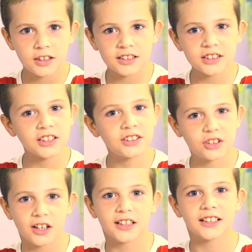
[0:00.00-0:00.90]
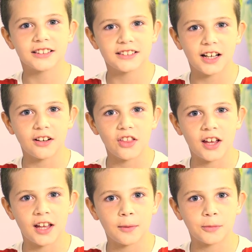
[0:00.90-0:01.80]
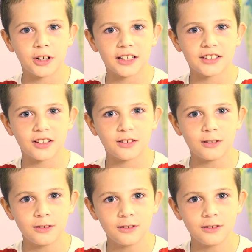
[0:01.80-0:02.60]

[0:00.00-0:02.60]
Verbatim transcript: Is it dark inside of the MRI tunnel?